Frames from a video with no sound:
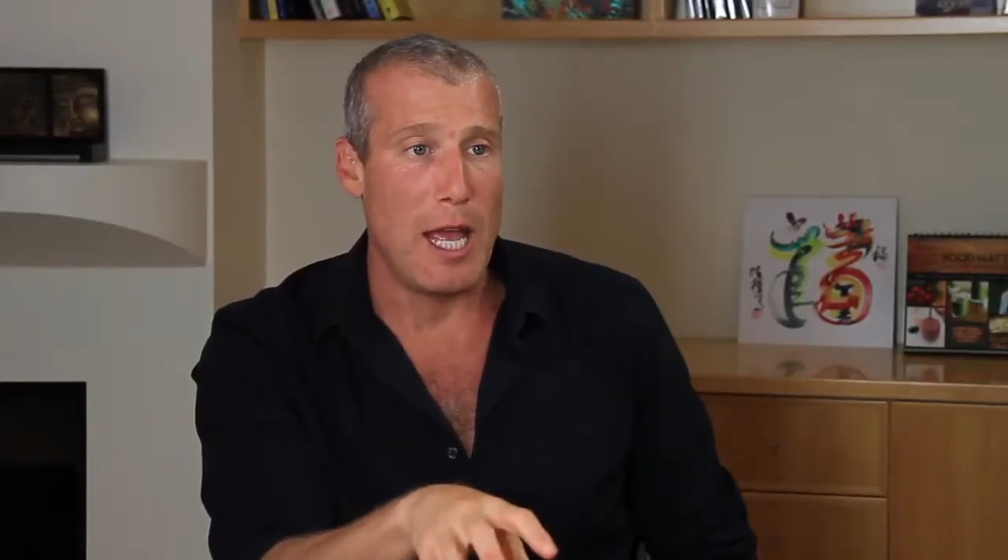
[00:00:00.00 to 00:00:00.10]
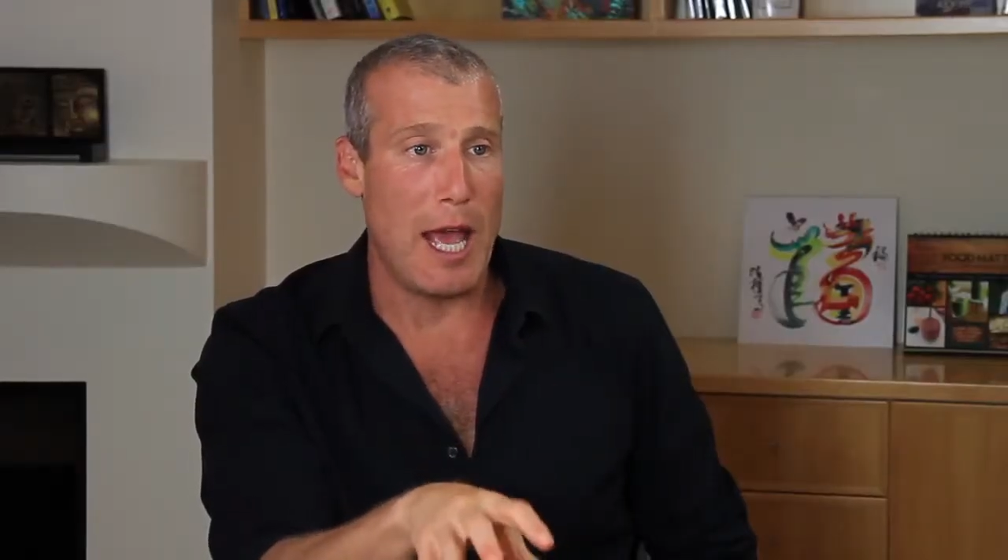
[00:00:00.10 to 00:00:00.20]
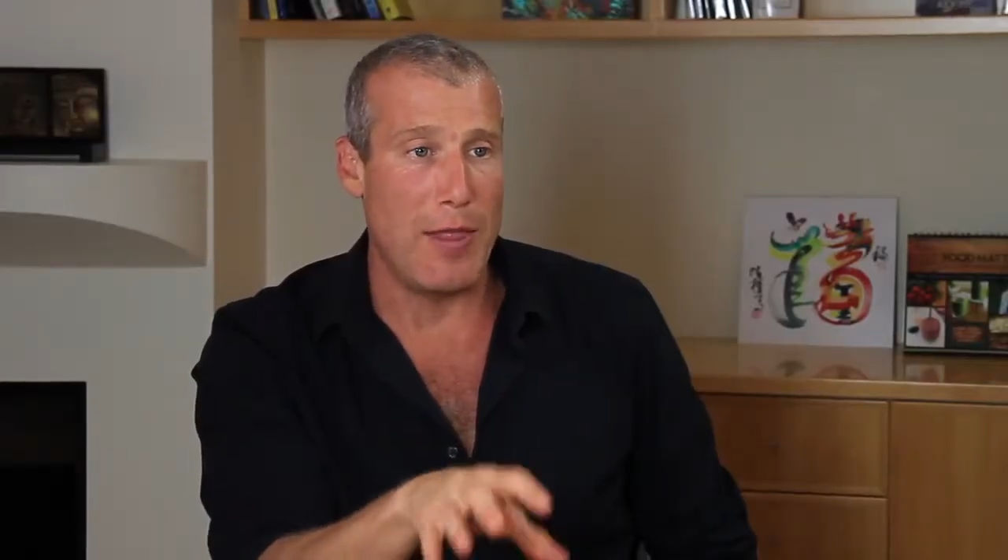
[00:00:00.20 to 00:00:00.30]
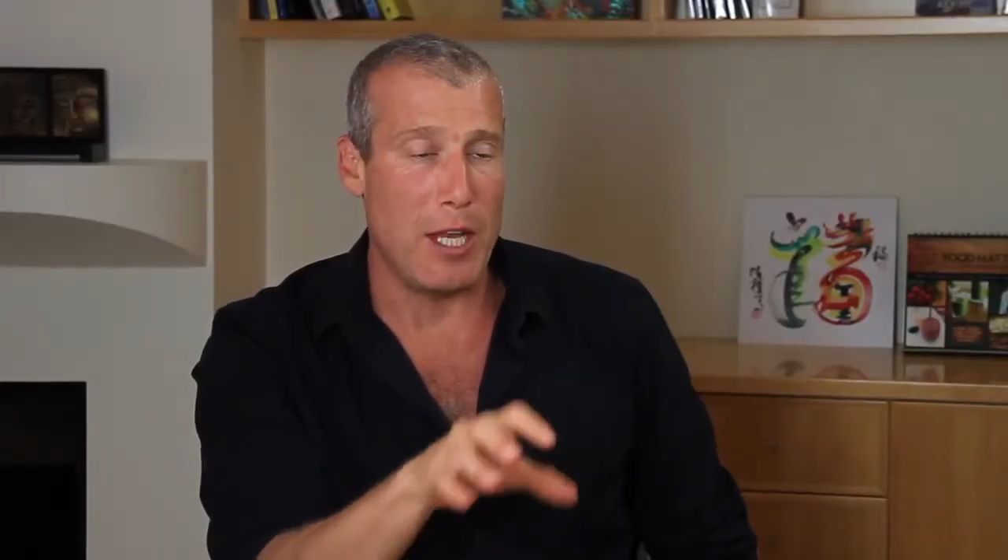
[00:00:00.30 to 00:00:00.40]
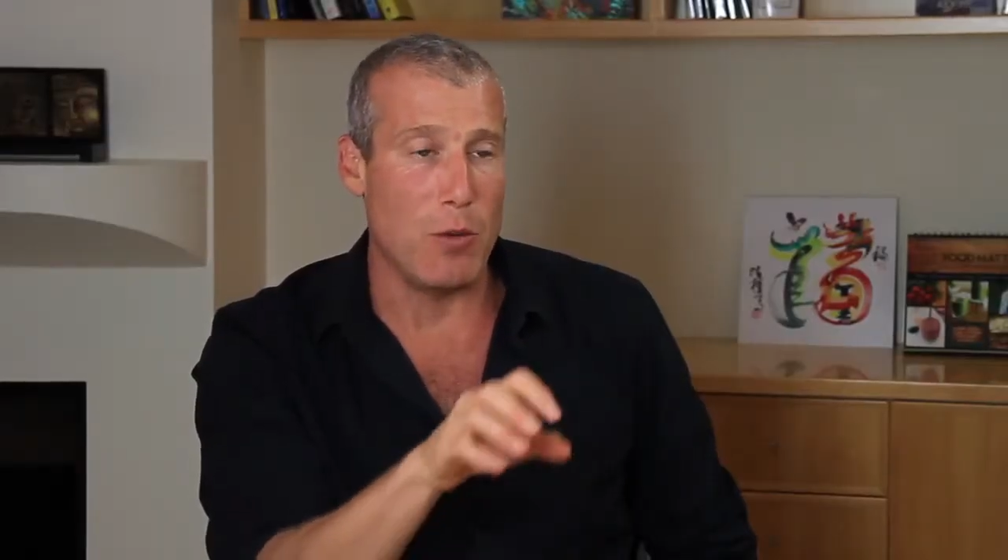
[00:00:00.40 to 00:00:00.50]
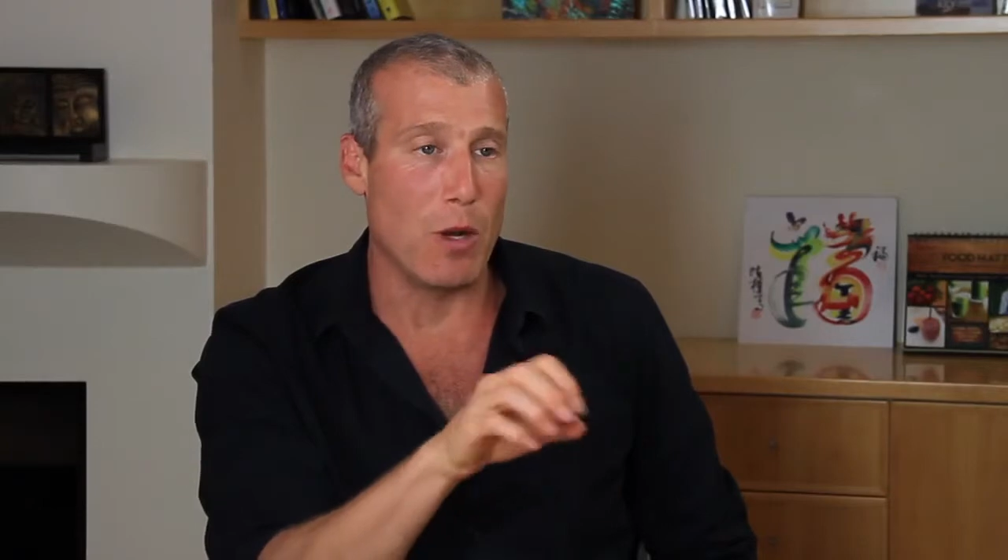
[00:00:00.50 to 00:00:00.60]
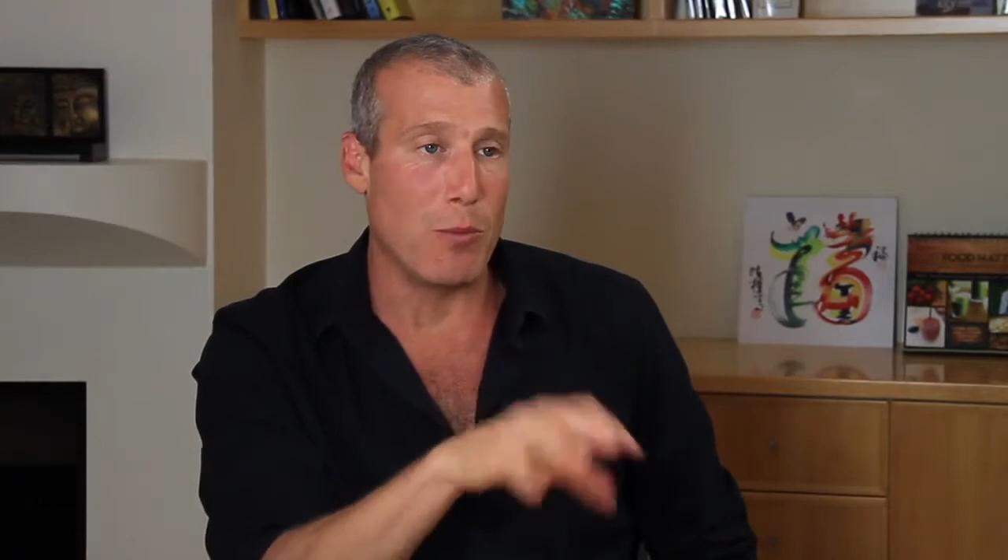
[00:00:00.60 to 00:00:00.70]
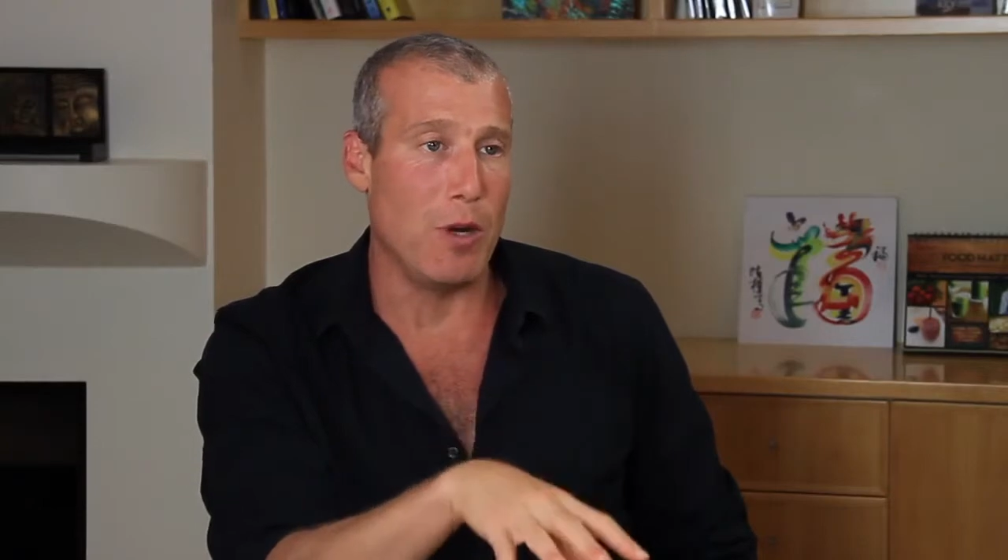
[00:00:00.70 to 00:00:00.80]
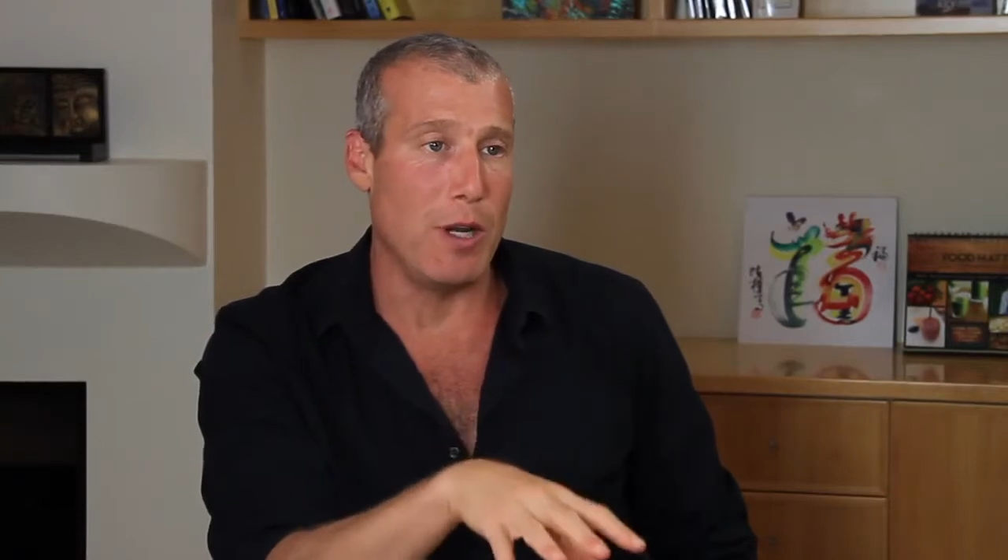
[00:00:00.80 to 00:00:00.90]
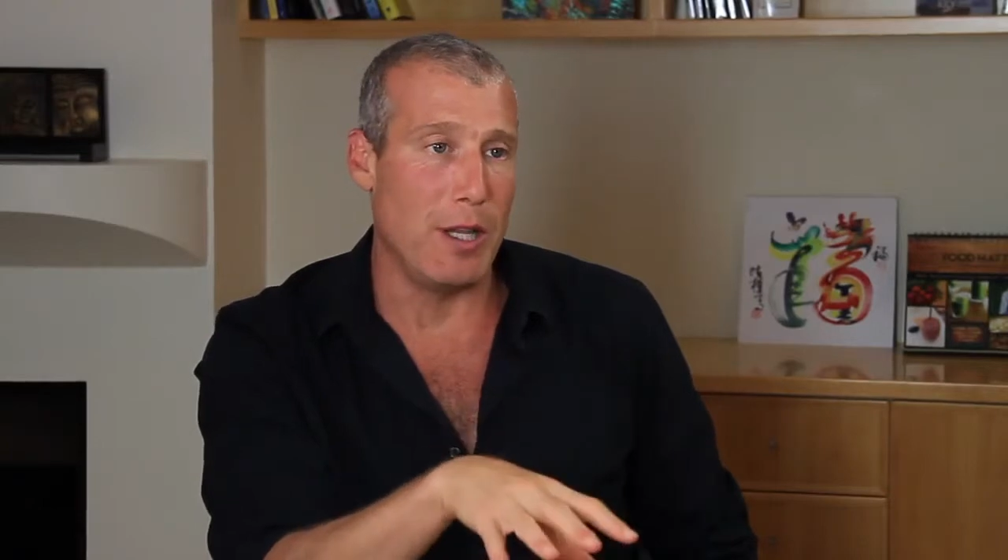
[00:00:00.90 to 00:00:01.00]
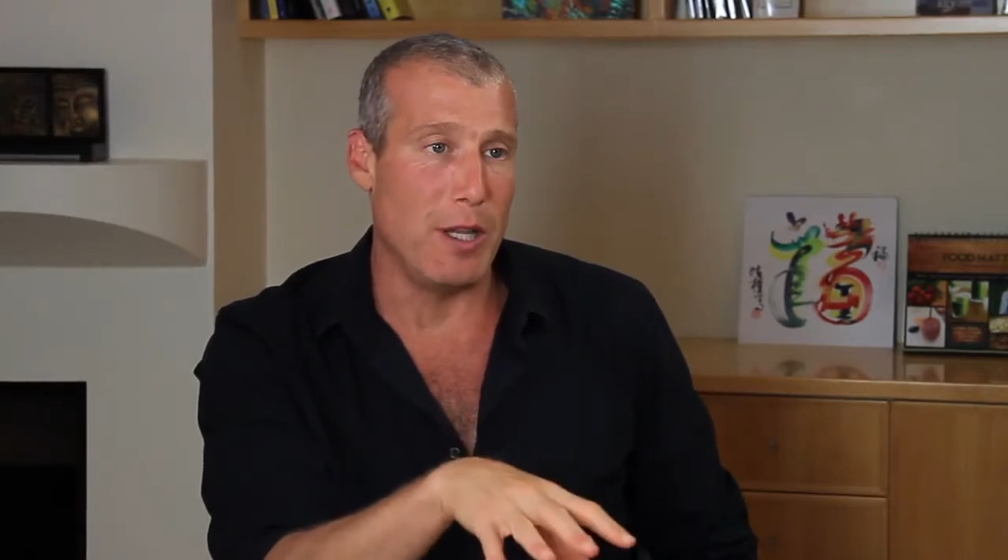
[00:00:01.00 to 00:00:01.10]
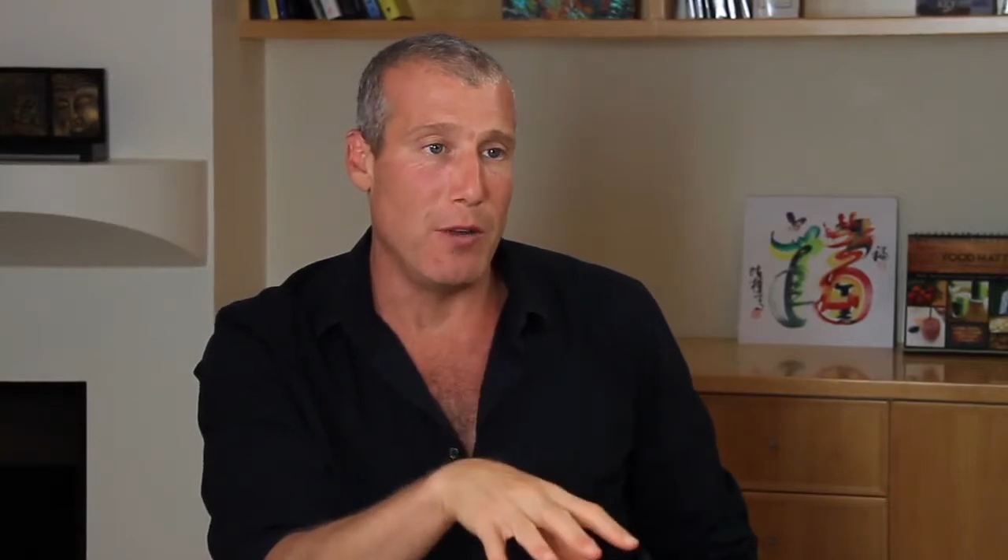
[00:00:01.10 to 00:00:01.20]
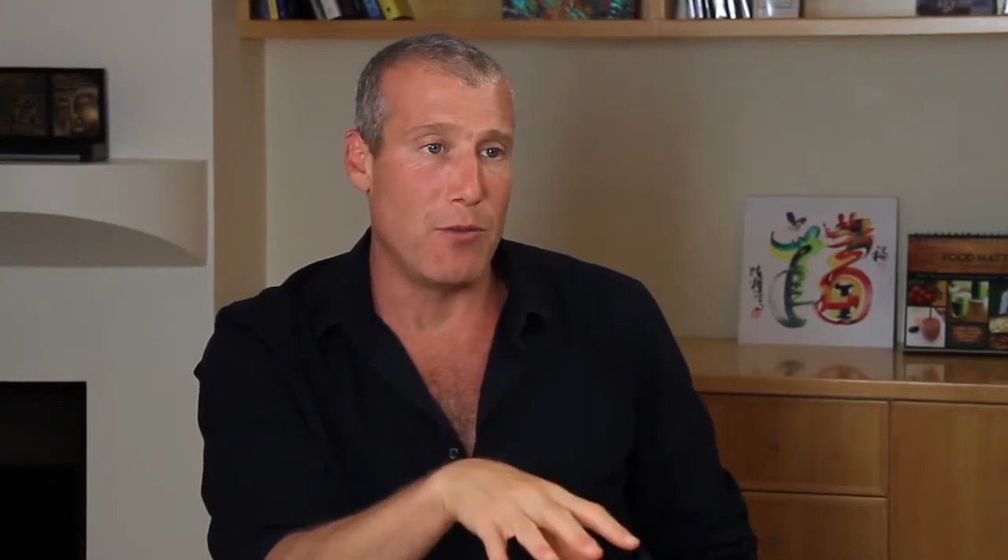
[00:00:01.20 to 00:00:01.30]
And then you want to put it in the